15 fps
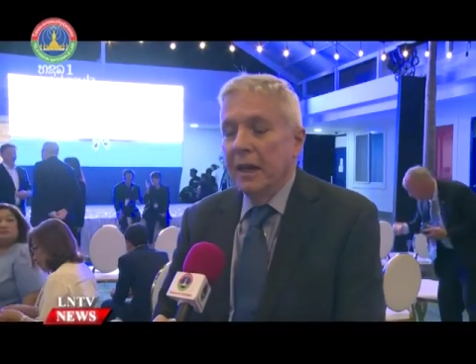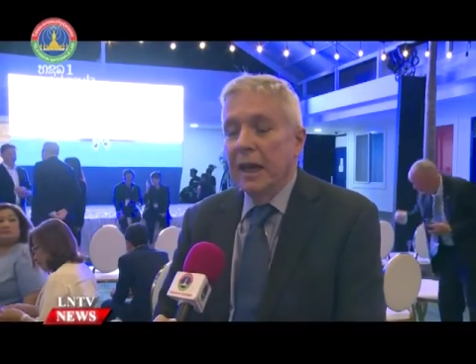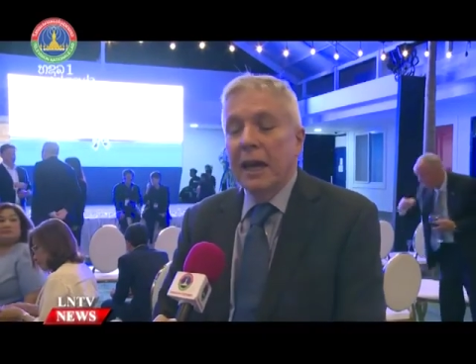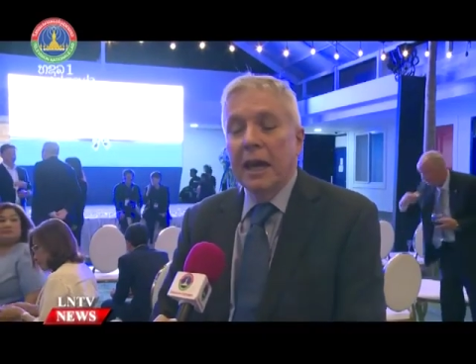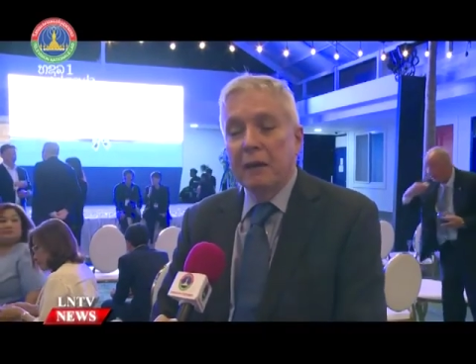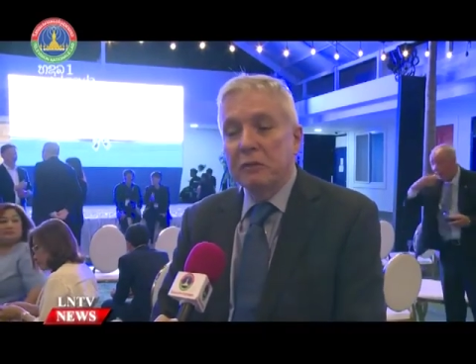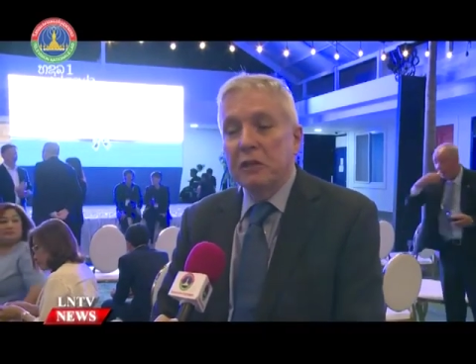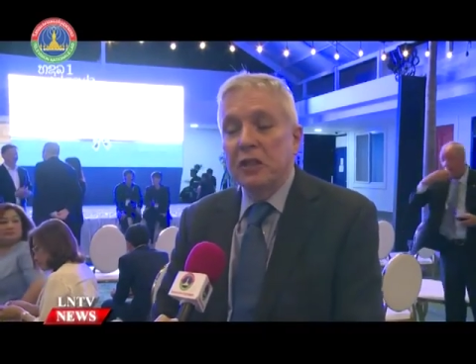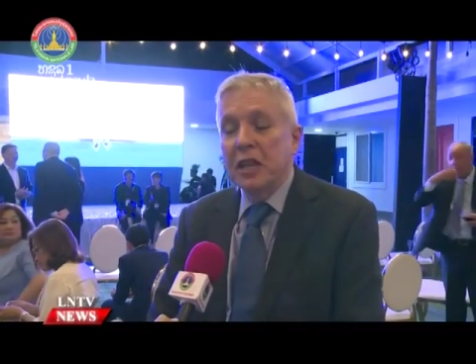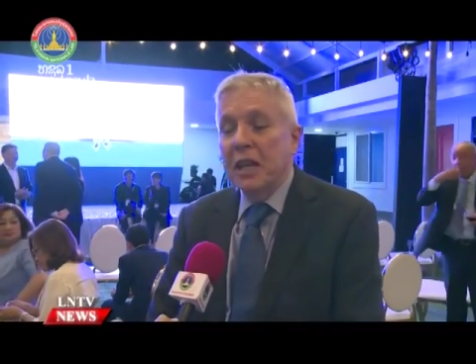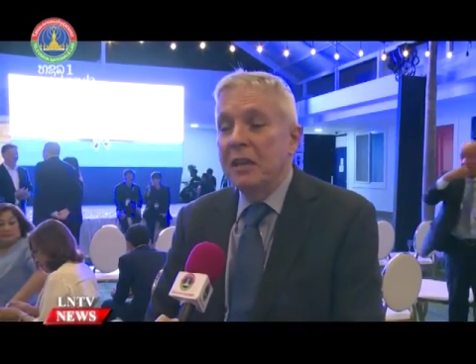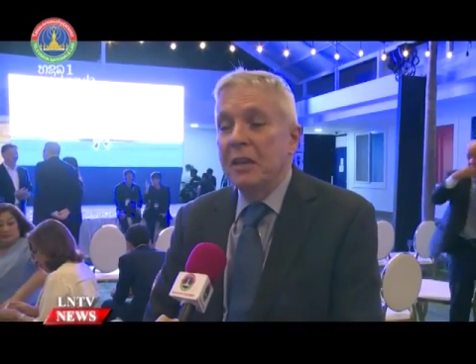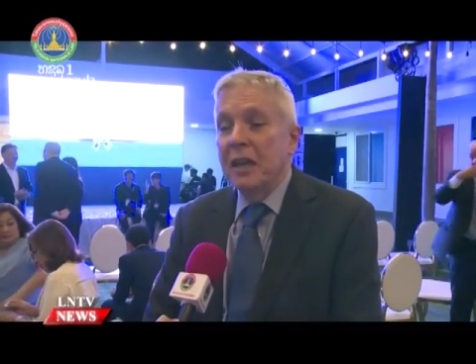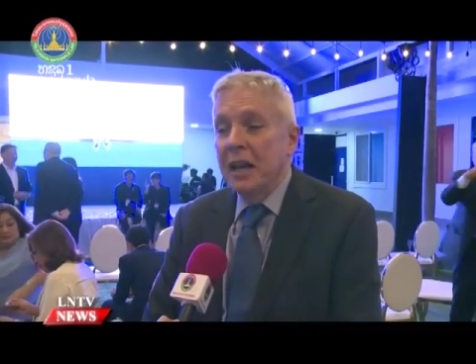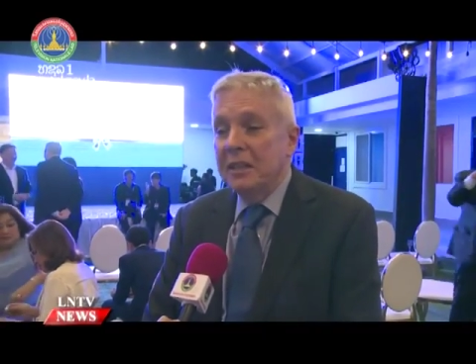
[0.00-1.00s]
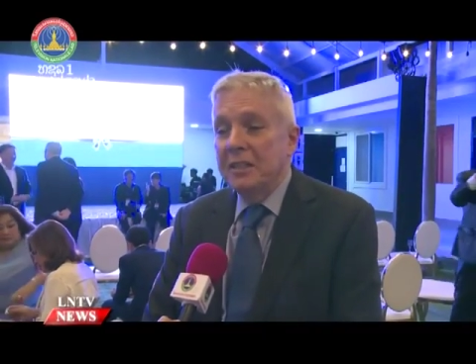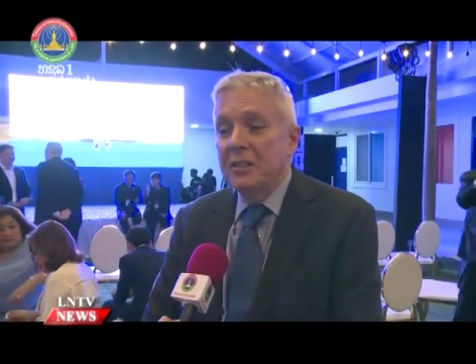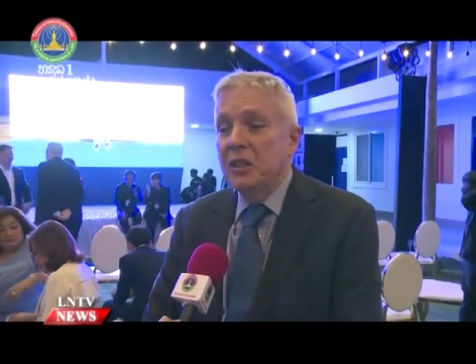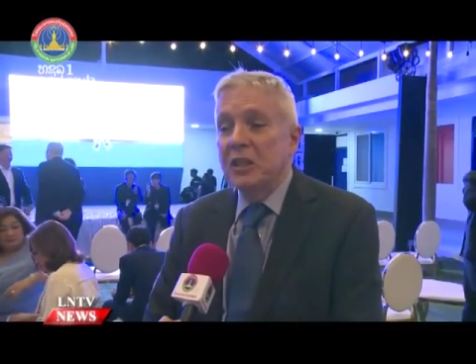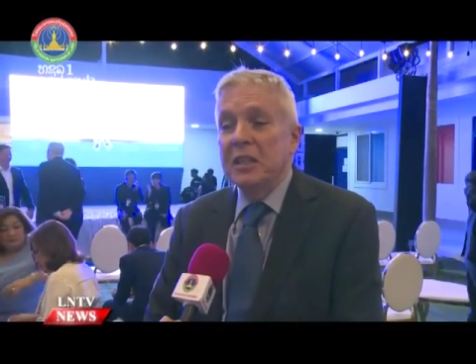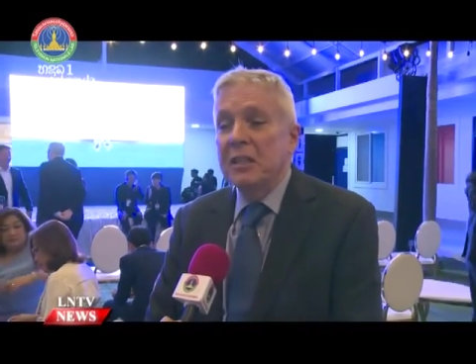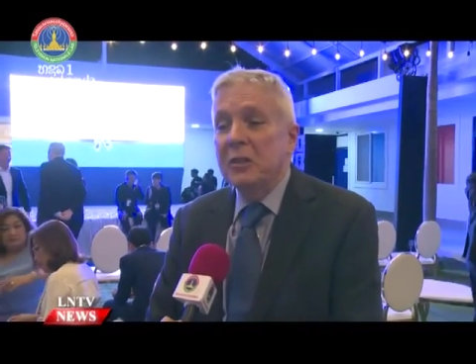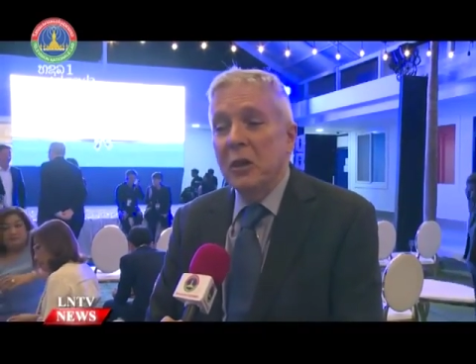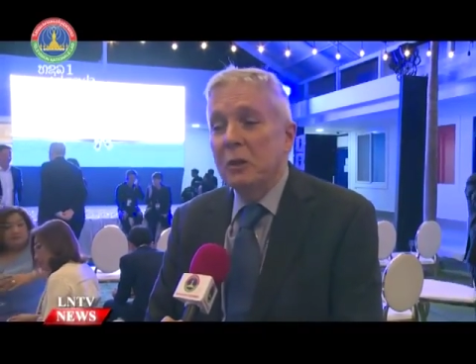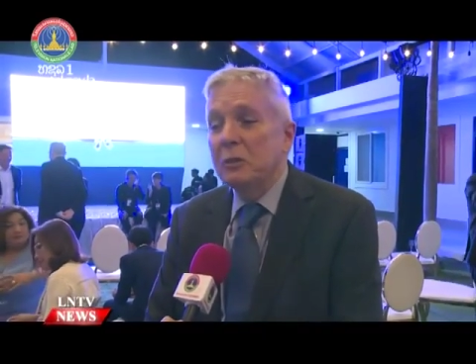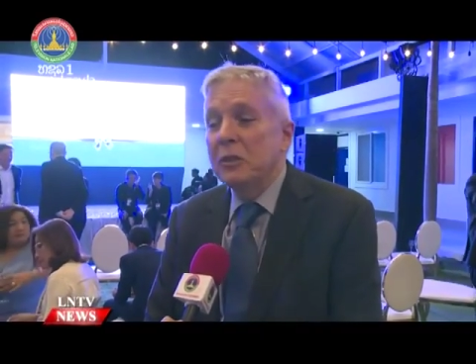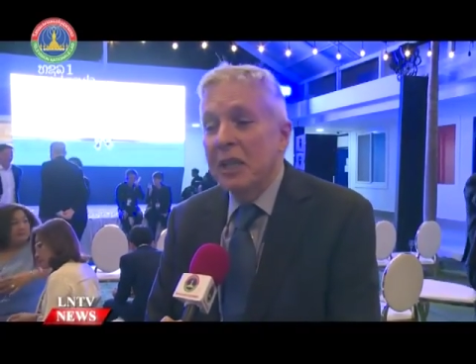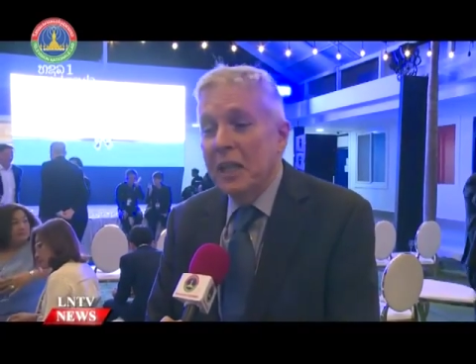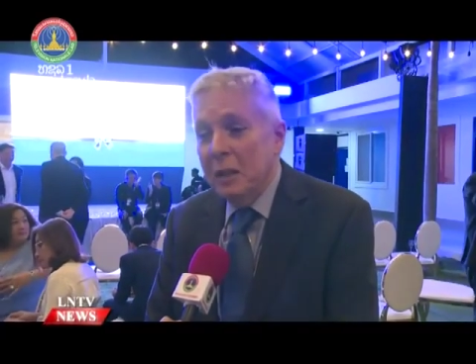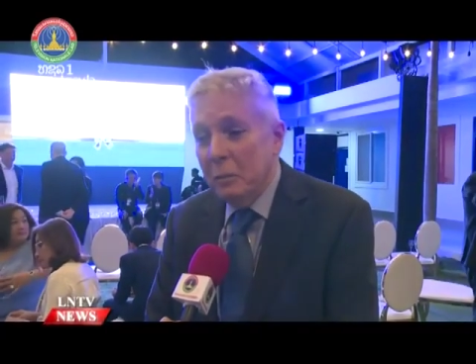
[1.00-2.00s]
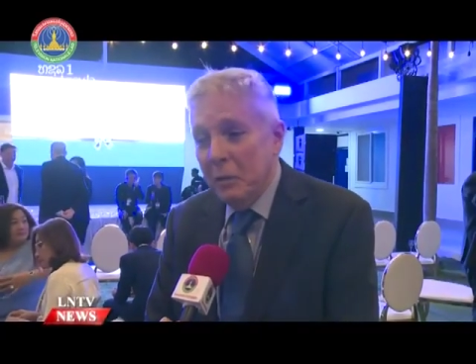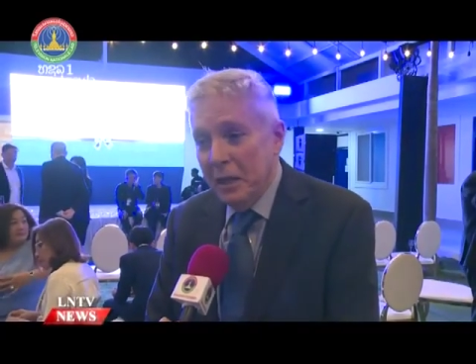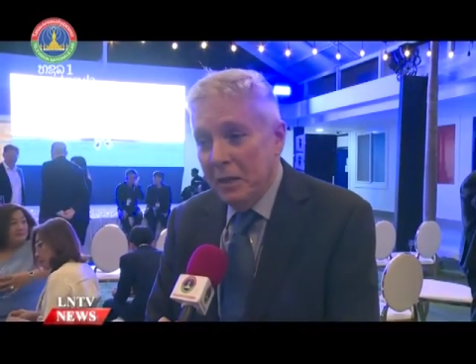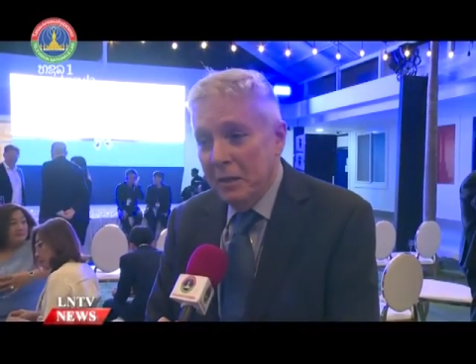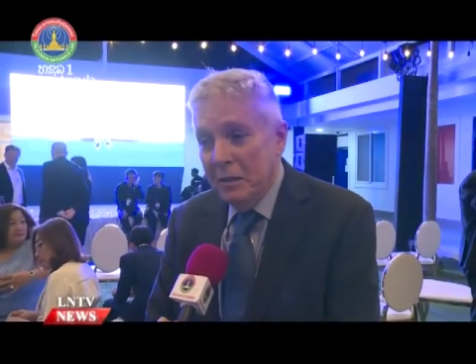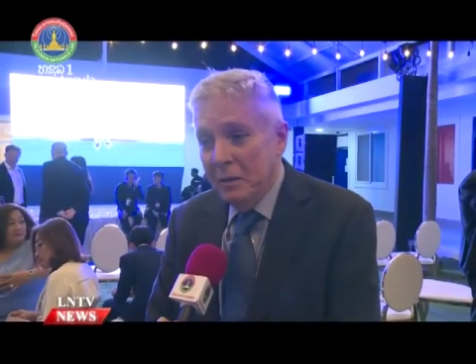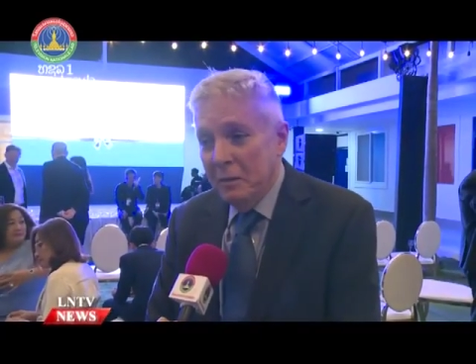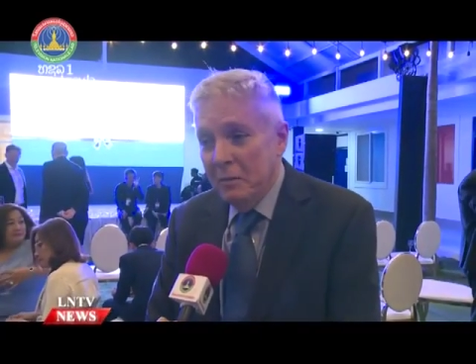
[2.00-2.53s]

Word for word: I have to say, I, she did not tell me